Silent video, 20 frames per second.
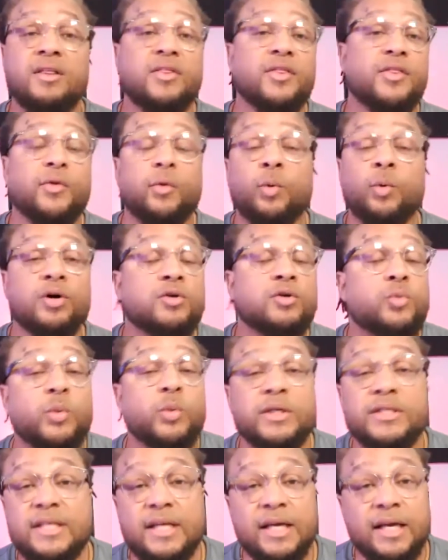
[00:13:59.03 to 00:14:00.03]
the world
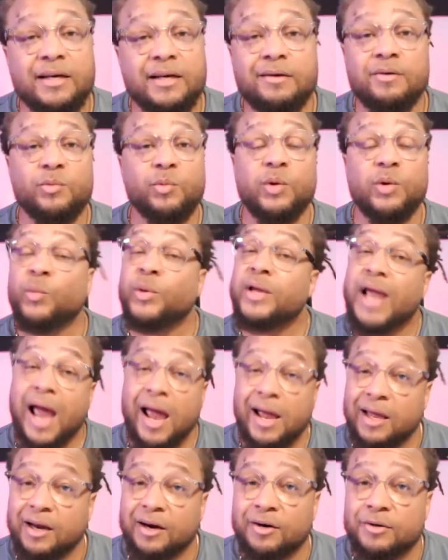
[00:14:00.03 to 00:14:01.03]
was in when we
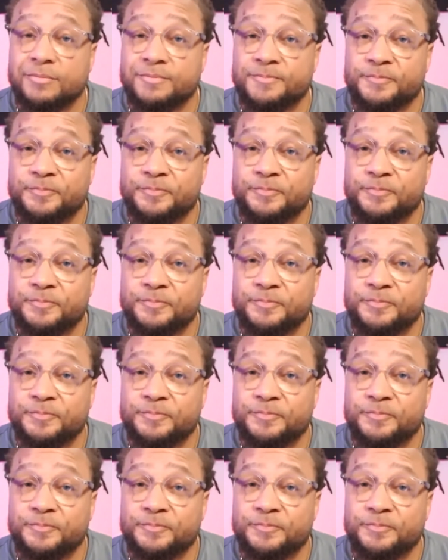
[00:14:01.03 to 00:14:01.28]
got here.